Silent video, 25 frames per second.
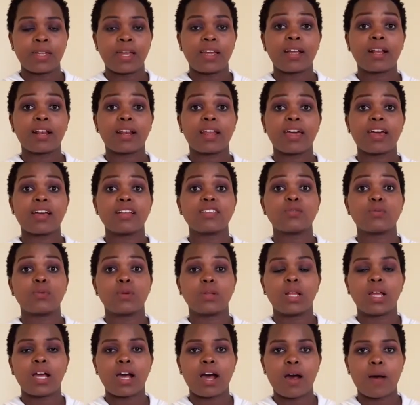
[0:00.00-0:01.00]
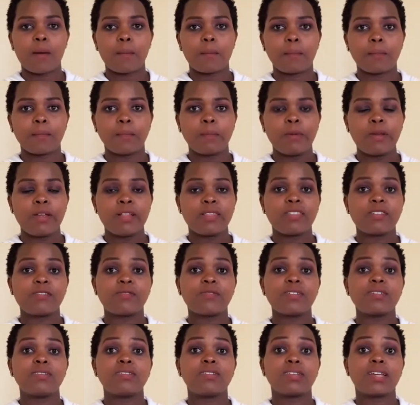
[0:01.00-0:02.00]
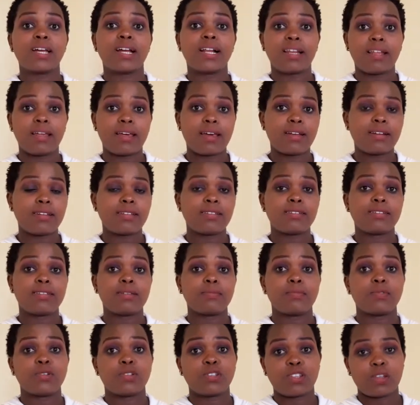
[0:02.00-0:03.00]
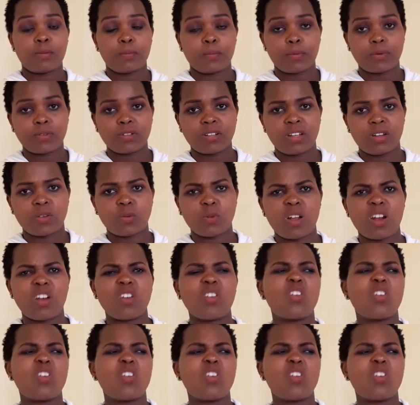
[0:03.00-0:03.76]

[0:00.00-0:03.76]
Clients will come. The first client is the most important one.